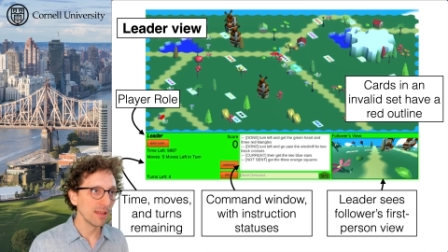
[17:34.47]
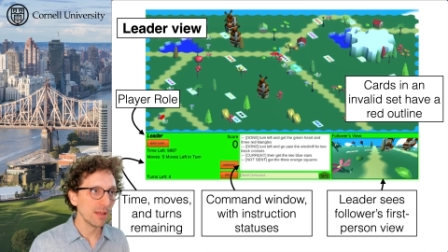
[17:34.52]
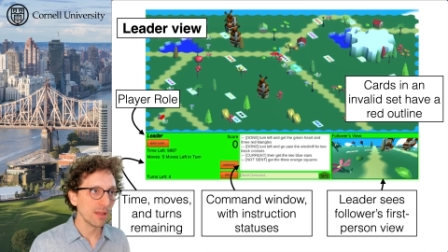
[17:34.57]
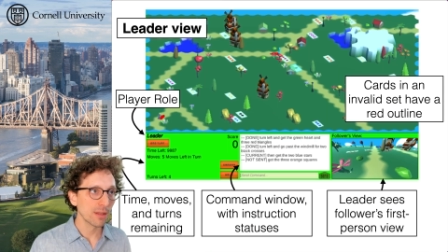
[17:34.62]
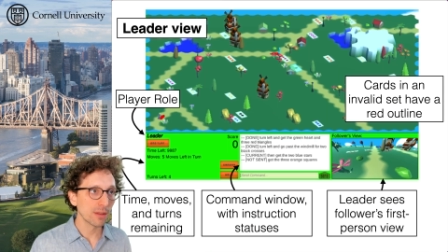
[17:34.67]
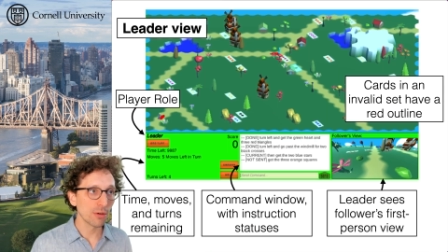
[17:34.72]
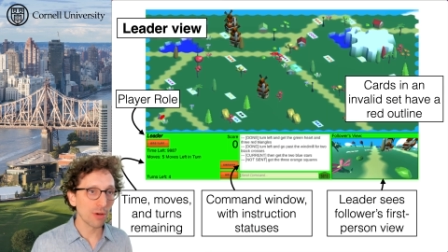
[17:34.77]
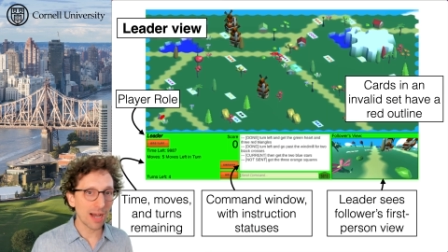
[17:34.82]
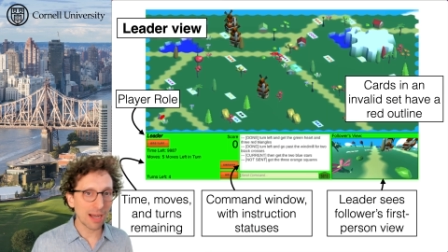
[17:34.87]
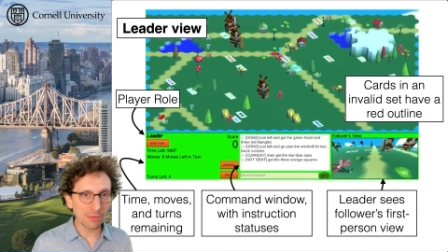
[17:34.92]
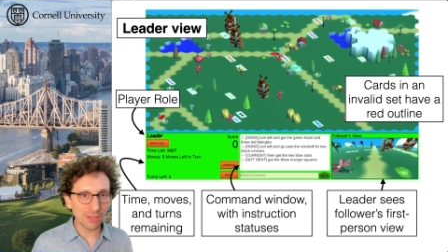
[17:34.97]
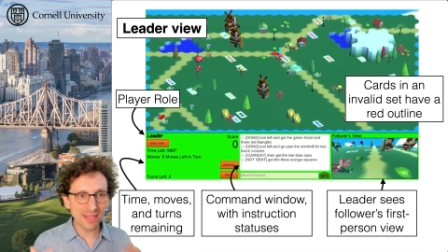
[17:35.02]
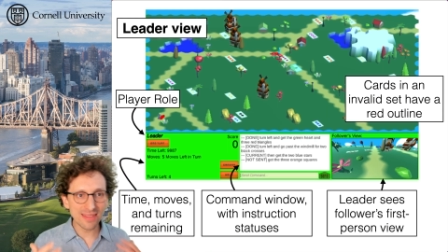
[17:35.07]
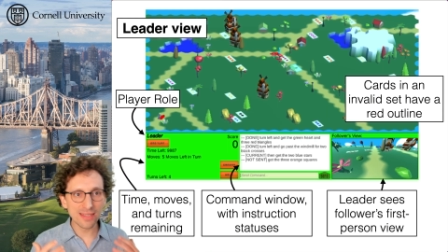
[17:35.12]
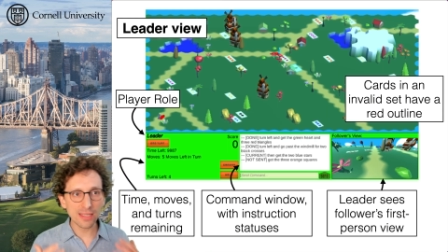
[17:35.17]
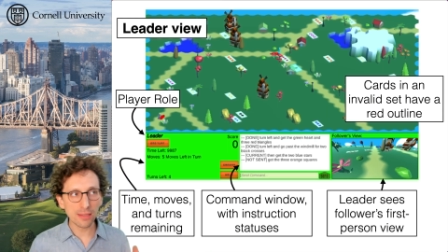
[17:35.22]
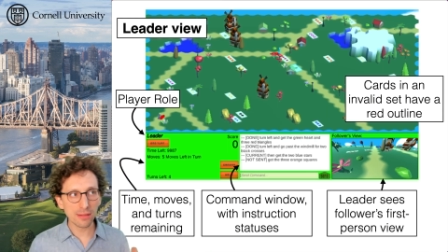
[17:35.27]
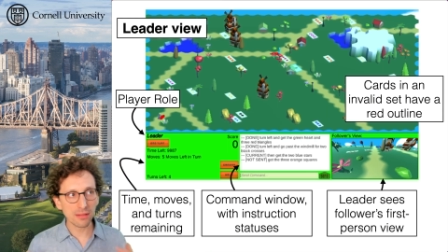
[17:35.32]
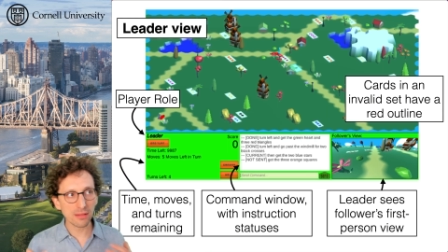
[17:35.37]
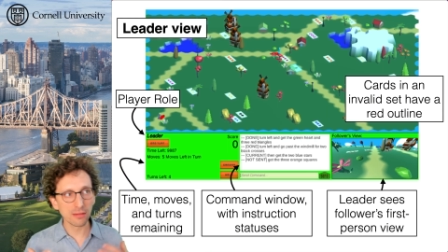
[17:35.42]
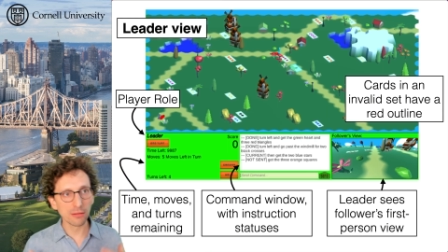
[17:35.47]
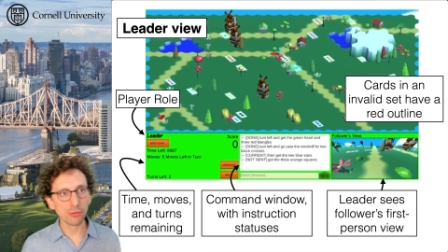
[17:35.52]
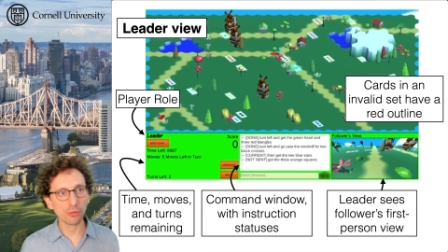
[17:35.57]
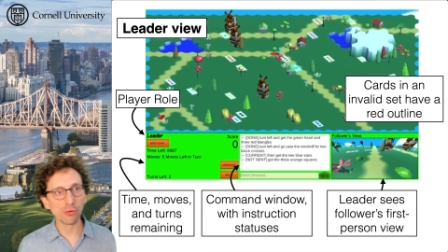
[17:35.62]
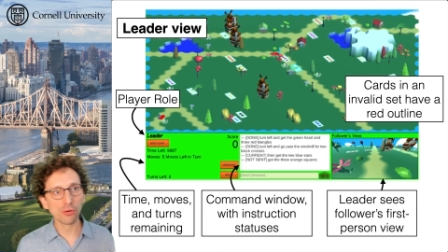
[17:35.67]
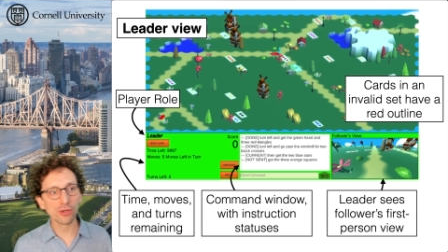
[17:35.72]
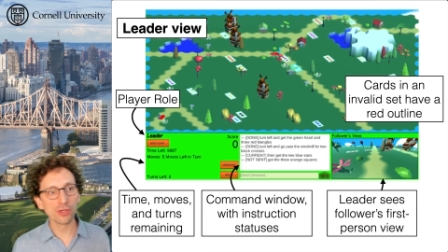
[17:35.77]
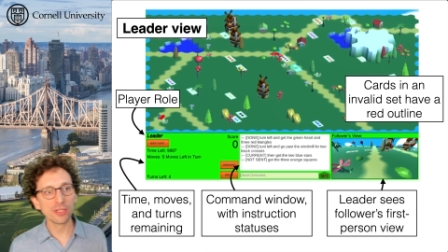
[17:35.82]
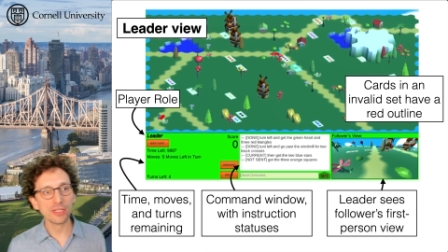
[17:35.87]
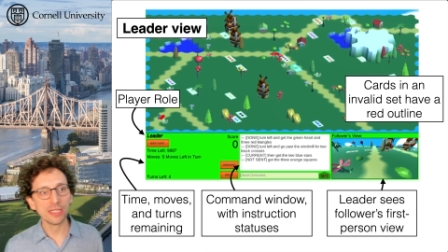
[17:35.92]
So how does this
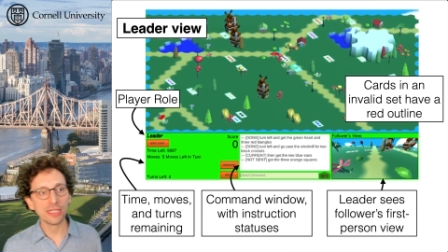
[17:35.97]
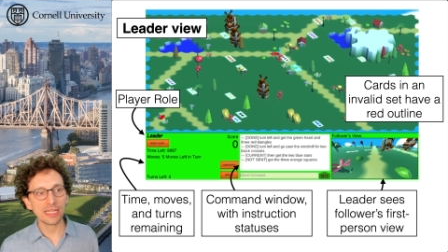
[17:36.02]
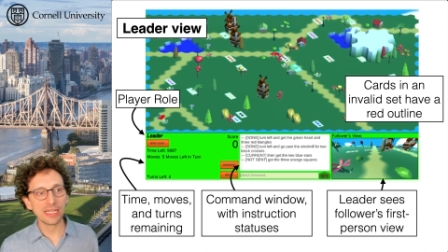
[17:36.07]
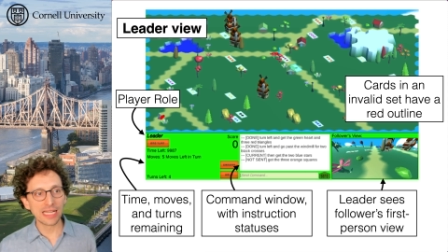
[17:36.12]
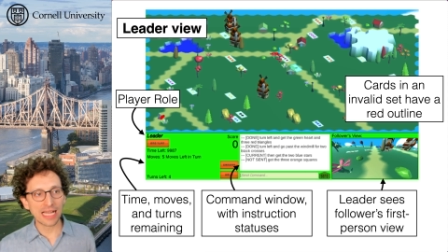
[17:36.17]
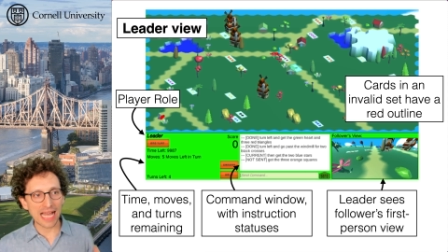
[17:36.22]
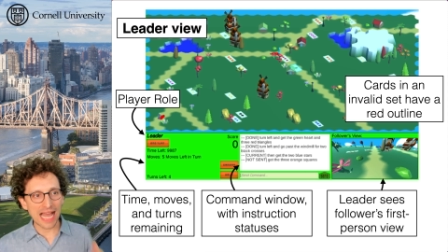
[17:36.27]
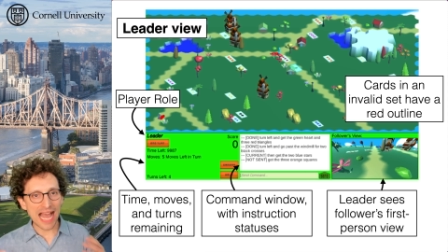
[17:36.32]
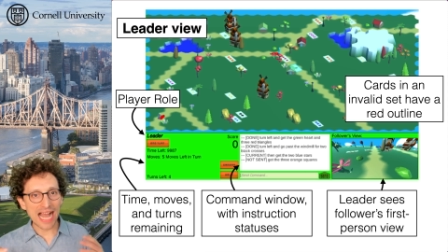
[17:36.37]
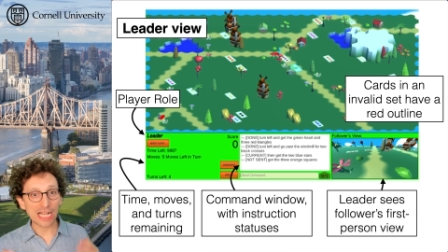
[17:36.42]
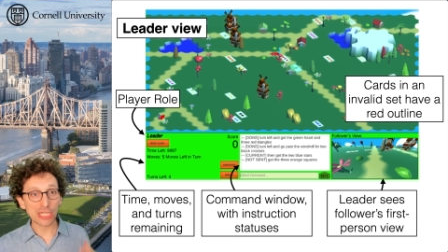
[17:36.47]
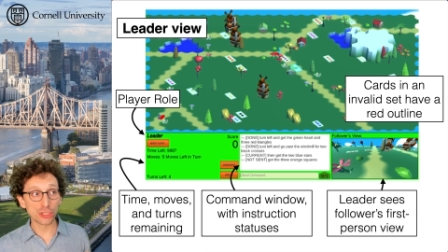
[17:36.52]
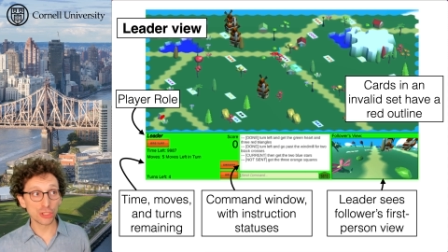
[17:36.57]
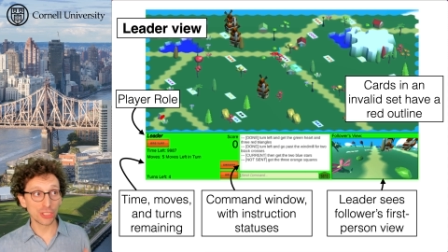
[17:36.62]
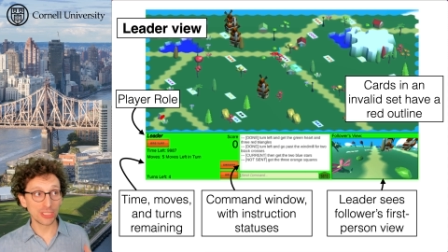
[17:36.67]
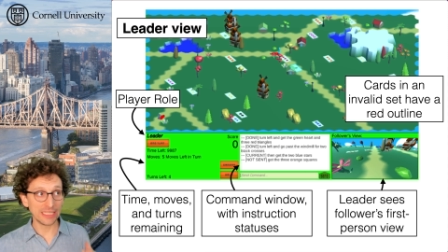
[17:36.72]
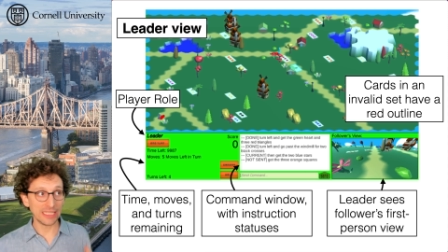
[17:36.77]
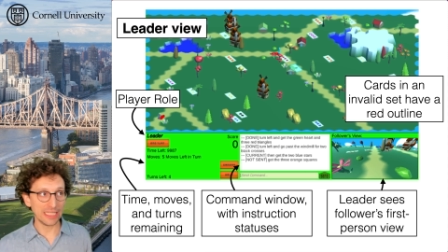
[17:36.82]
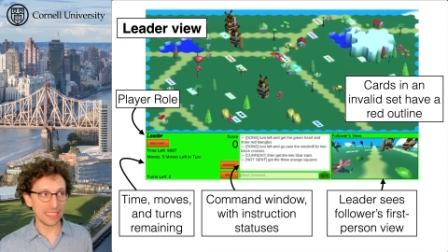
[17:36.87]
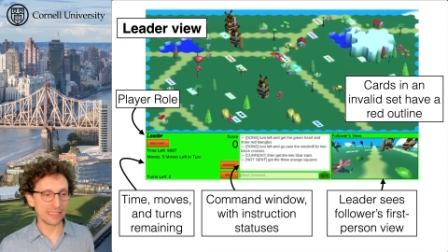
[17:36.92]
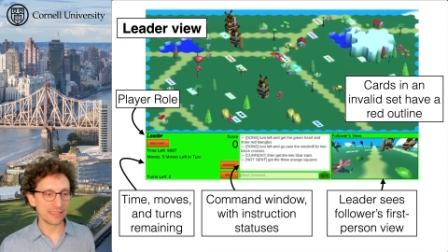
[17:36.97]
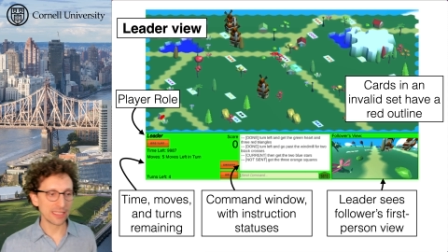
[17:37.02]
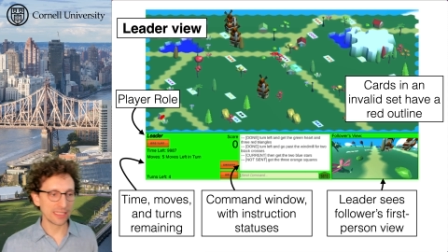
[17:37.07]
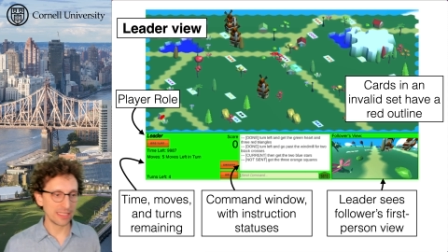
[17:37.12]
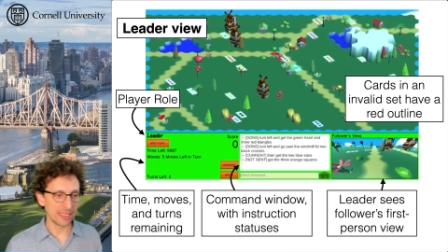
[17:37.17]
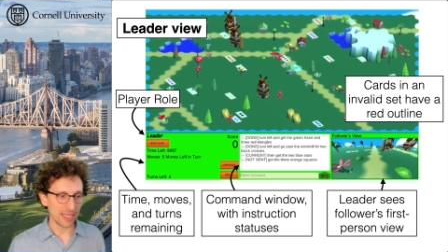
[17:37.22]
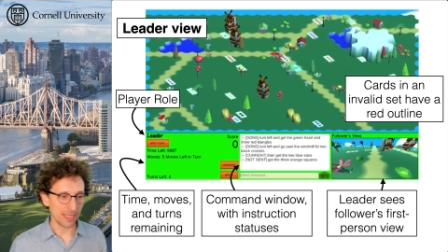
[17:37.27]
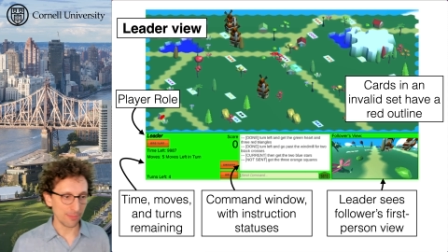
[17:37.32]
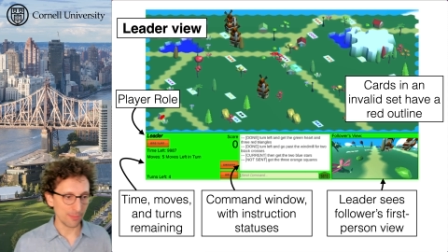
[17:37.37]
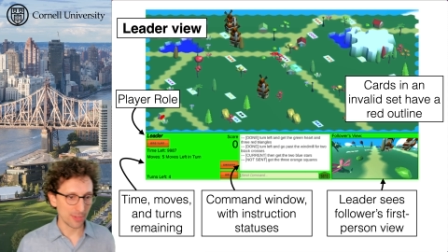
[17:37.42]
look actually in the
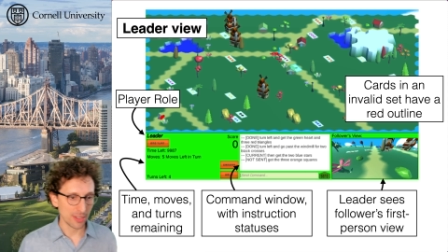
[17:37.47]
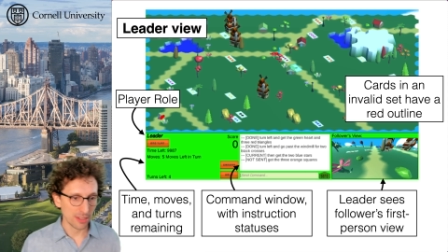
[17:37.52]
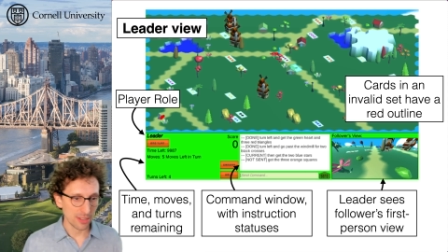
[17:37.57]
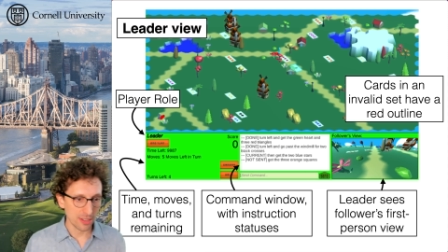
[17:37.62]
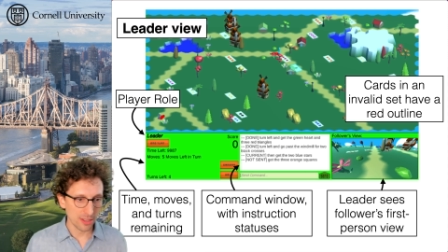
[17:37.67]
game?